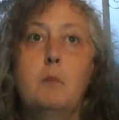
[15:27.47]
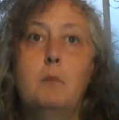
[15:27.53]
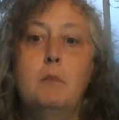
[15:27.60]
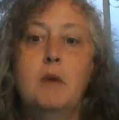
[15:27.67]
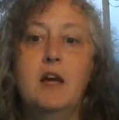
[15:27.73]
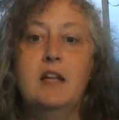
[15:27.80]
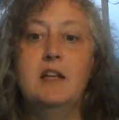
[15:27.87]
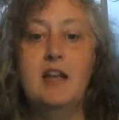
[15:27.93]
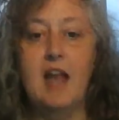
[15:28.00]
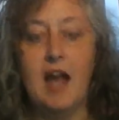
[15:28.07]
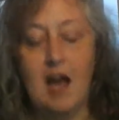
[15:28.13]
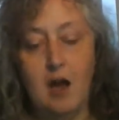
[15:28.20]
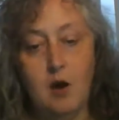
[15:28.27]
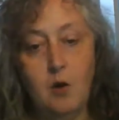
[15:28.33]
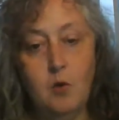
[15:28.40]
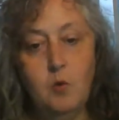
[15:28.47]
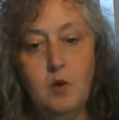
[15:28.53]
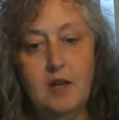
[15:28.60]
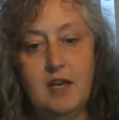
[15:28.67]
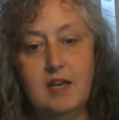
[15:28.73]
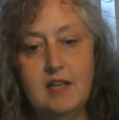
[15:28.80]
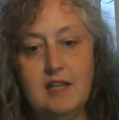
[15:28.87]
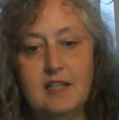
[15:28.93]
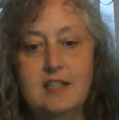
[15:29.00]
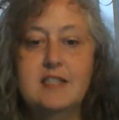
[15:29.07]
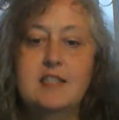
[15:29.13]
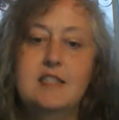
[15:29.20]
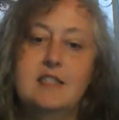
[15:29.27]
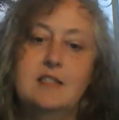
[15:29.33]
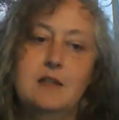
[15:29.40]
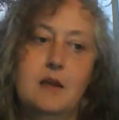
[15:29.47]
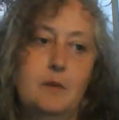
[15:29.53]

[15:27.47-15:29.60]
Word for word: but now it is